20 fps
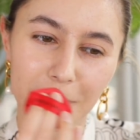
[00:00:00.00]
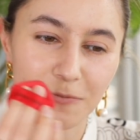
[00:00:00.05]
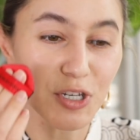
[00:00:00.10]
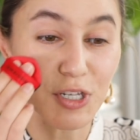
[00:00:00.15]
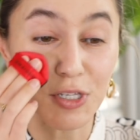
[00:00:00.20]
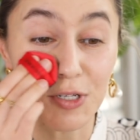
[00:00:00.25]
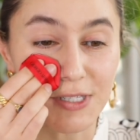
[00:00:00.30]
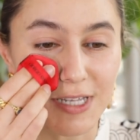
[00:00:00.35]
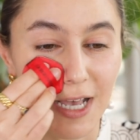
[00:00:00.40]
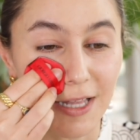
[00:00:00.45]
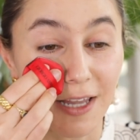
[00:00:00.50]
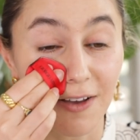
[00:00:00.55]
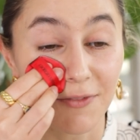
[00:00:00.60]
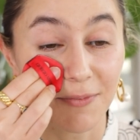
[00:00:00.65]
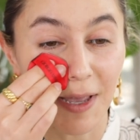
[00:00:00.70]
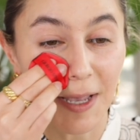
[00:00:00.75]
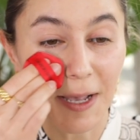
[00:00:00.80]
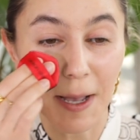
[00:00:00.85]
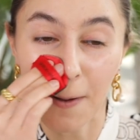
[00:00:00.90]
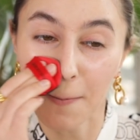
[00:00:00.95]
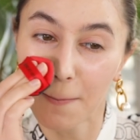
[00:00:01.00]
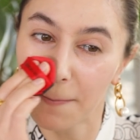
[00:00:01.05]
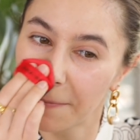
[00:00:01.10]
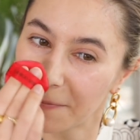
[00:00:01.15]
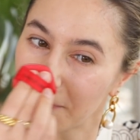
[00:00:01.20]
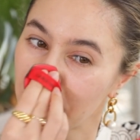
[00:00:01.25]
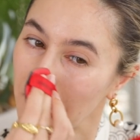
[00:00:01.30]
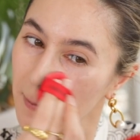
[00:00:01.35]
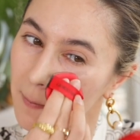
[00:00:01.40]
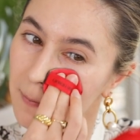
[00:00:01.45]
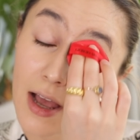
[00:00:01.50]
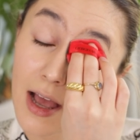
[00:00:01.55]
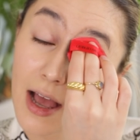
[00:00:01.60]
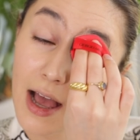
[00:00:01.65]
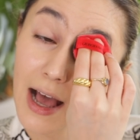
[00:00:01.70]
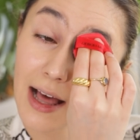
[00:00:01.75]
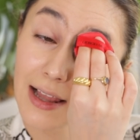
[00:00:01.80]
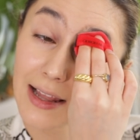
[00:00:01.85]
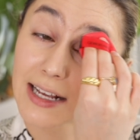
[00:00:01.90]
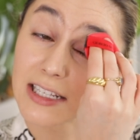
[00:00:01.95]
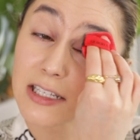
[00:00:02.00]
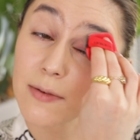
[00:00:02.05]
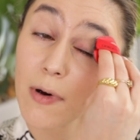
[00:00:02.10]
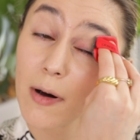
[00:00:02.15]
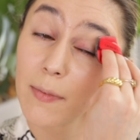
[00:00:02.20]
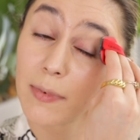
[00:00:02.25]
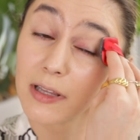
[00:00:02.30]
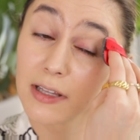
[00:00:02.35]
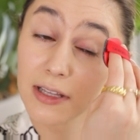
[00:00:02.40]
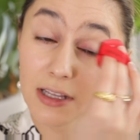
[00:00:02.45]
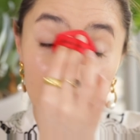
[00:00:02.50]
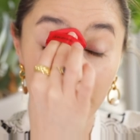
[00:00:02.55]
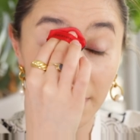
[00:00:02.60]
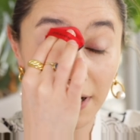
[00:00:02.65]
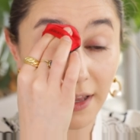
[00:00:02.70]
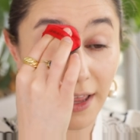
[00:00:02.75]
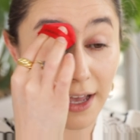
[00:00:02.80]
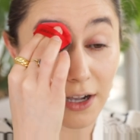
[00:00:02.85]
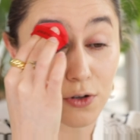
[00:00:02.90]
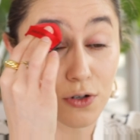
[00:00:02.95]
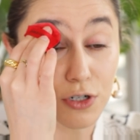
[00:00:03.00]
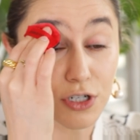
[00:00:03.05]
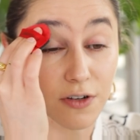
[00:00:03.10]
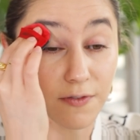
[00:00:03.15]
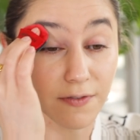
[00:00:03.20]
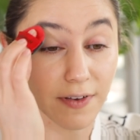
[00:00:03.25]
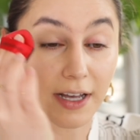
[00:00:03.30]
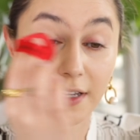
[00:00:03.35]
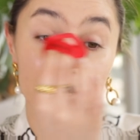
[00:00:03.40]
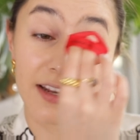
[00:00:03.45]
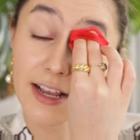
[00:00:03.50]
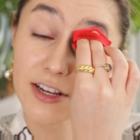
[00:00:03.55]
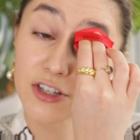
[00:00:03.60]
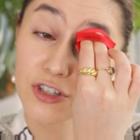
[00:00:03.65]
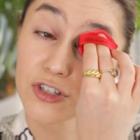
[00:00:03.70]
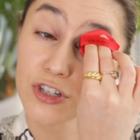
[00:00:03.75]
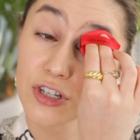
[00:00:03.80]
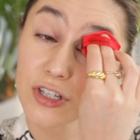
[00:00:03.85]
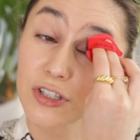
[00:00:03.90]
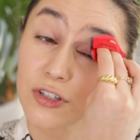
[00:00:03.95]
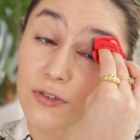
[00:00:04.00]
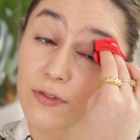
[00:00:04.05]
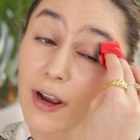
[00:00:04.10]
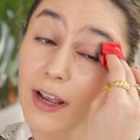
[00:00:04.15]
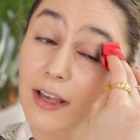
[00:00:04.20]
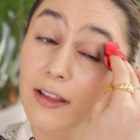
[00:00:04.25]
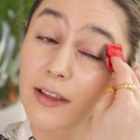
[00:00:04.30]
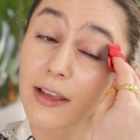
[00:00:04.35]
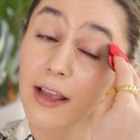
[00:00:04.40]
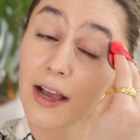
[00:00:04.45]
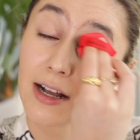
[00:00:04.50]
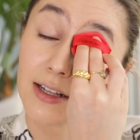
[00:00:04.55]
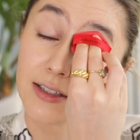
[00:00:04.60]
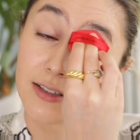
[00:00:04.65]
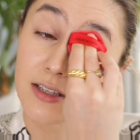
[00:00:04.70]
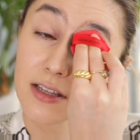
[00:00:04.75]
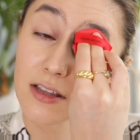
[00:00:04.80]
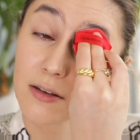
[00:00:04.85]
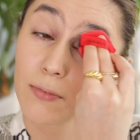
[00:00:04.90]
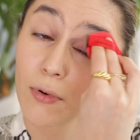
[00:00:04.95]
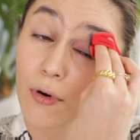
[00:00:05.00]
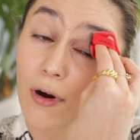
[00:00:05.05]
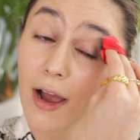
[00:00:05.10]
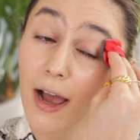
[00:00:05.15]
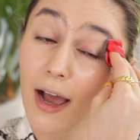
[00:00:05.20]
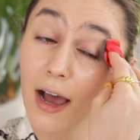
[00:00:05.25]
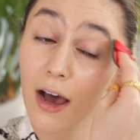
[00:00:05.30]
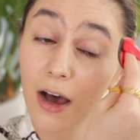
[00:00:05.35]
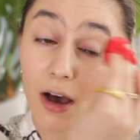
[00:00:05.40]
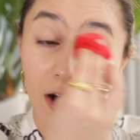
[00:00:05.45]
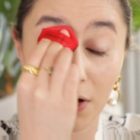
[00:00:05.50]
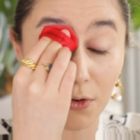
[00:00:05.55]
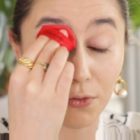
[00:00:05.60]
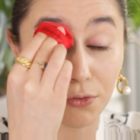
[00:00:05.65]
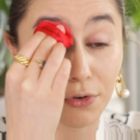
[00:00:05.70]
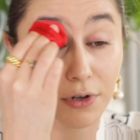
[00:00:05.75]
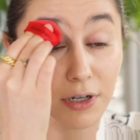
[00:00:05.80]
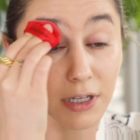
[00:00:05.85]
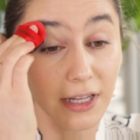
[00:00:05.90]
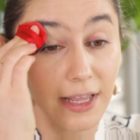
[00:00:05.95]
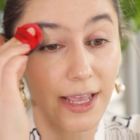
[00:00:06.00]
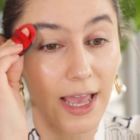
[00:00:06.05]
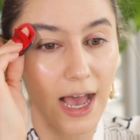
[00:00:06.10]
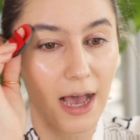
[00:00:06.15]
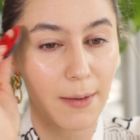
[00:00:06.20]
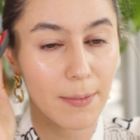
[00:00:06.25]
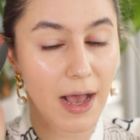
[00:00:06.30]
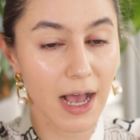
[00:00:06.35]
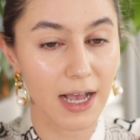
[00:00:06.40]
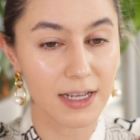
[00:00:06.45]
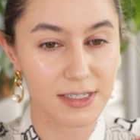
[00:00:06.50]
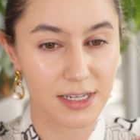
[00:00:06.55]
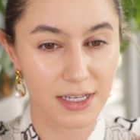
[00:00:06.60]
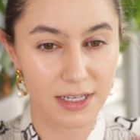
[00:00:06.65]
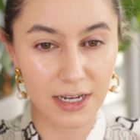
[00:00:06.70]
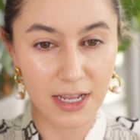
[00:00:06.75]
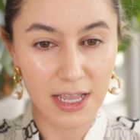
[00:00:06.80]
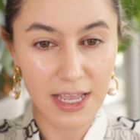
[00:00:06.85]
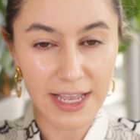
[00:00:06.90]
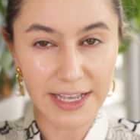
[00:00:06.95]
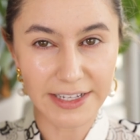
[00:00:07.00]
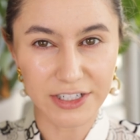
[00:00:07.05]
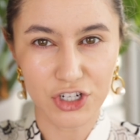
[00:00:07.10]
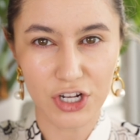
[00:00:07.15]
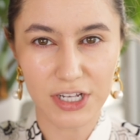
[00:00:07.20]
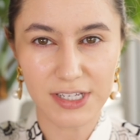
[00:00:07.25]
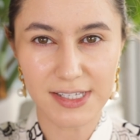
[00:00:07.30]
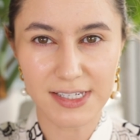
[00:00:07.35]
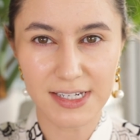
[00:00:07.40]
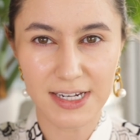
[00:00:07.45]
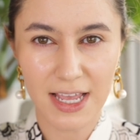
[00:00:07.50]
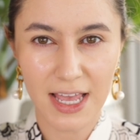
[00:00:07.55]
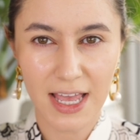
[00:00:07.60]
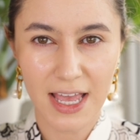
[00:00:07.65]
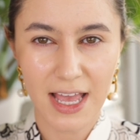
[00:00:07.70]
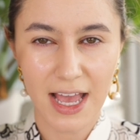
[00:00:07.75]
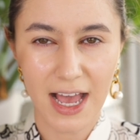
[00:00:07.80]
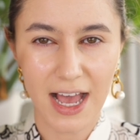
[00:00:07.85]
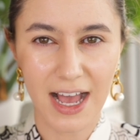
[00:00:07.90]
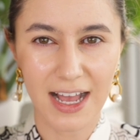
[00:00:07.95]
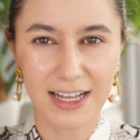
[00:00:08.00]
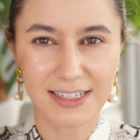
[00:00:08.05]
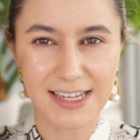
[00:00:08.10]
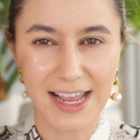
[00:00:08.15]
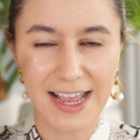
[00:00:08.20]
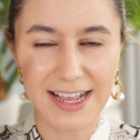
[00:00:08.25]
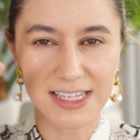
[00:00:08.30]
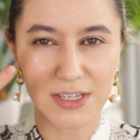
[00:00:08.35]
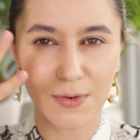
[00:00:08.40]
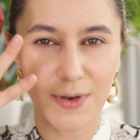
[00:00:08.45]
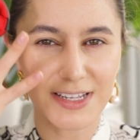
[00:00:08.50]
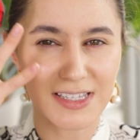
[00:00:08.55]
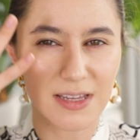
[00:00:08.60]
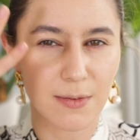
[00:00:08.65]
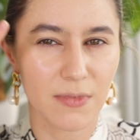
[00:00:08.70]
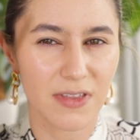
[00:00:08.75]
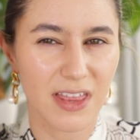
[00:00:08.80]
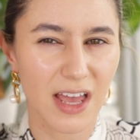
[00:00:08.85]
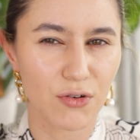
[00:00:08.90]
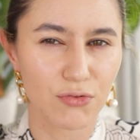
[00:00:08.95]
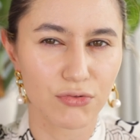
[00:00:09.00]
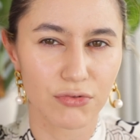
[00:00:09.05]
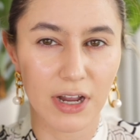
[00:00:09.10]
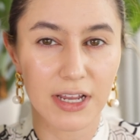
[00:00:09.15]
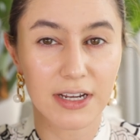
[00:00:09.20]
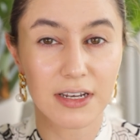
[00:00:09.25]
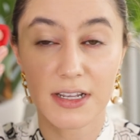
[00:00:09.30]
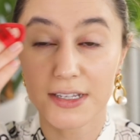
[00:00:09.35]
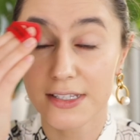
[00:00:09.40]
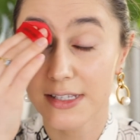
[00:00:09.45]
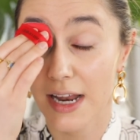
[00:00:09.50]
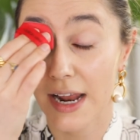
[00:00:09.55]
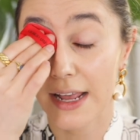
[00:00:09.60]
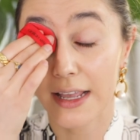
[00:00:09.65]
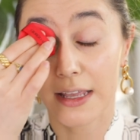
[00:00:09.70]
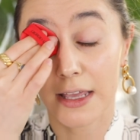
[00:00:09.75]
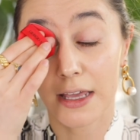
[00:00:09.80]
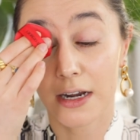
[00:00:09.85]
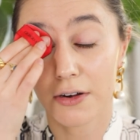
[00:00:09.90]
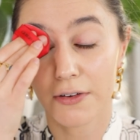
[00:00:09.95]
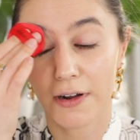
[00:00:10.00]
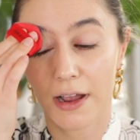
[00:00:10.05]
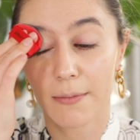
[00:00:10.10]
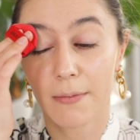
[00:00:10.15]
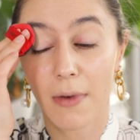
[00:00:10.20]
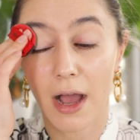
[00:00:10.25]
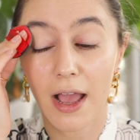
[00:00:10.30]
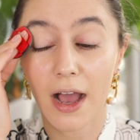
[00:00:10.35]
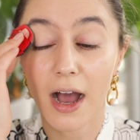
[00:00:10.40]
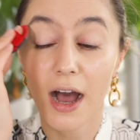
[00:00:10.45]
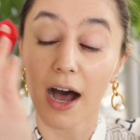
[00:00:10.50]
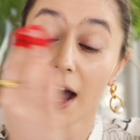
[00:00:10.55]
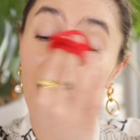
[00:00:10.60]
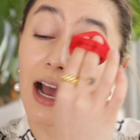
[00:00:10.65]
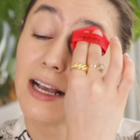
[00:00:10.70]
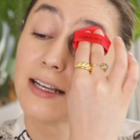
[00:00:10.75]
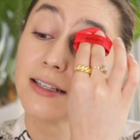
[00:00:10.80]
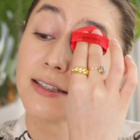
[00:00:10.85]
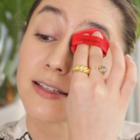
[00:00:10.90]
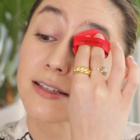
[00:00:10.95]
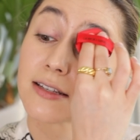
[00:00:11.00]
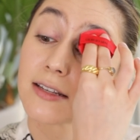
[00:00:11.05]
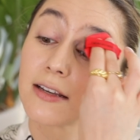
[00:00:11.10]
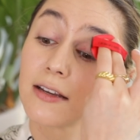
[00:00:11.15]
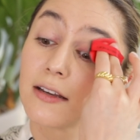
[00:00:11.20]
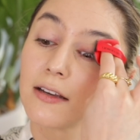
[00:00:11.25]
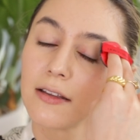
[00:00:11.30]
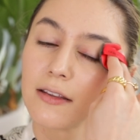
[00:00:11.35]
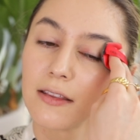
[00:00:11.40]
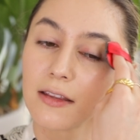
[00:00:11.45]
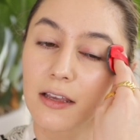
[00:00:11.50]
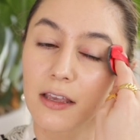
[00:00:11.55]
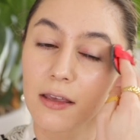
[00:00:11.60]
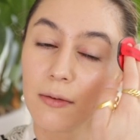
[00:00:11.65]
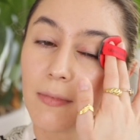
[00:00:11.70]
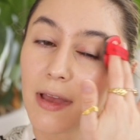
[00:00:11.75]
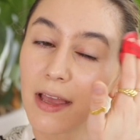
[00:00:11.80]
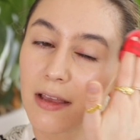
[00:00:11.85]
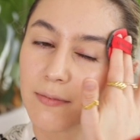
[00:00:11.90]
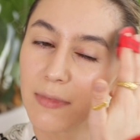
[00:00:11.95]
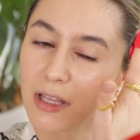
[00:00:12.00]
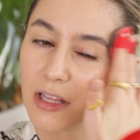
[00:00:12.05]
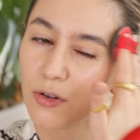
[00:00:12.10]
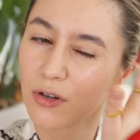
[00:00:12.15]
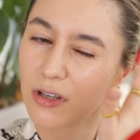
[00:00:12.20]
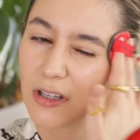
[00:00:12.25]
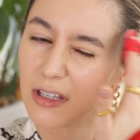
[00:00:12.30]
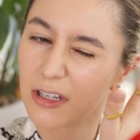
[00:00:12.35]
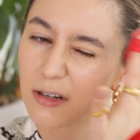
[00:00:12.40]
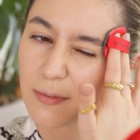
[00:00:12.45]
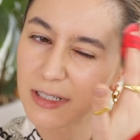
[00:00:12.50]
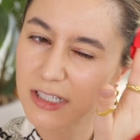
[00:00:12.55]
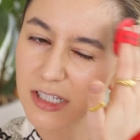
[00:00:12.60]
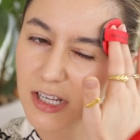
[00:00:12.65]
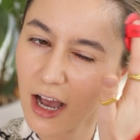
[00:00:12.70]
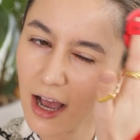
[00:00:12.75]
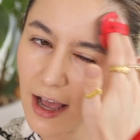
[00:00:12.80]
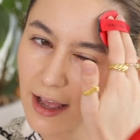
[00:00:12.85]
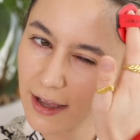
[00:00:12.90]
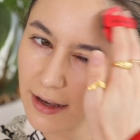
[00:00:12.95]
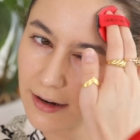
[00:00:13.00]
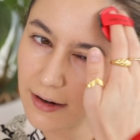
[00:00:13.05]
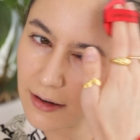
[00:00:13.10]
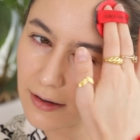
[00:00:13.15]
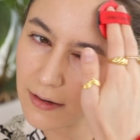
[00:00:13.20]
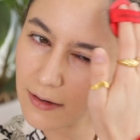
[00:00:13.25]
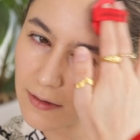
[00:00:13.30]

just because I love makeup. I like to pop a little bit of that cushion foundation just directly under the brow, really haphazard. It just uh, takes away some of that redness that I can get around my eyes that can make me look a little bit tired.